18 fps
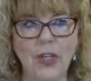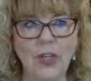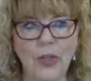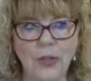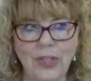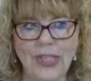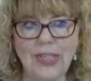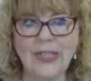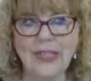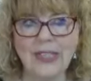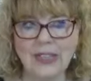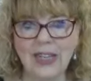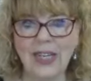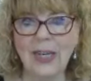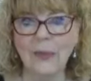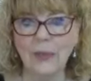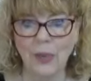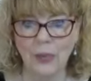you take the
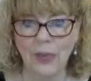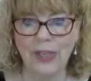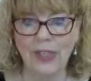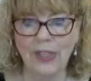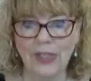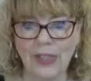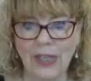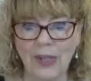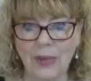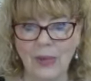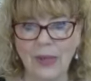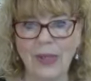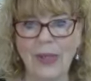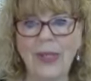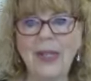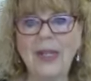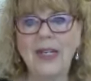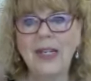time to write it down.
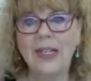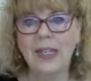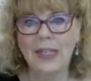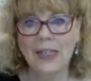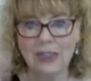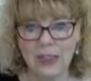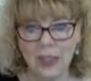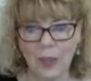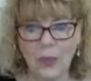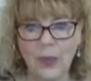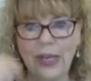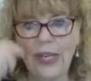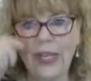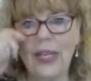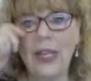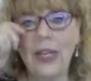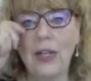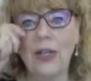It's
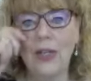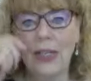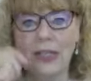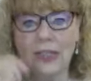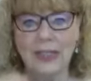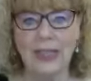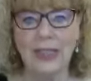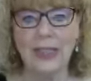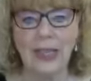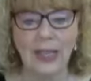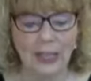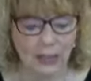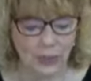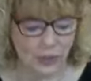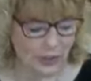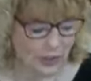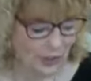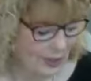already going to take
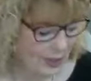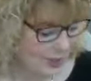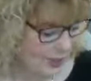action.